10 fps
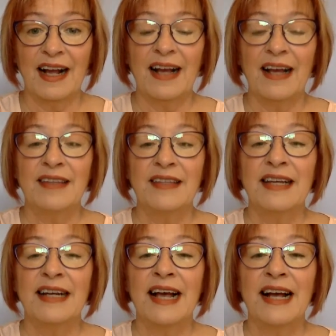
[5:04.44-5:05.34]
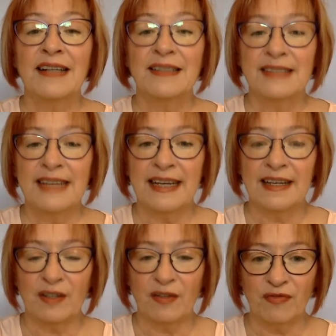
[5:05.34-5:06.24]
And then
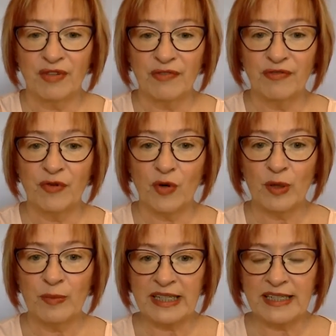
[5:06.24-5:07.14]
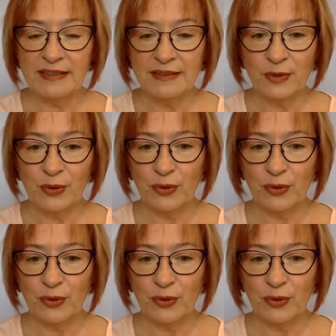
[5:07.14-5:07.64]
exhale for 4 beats.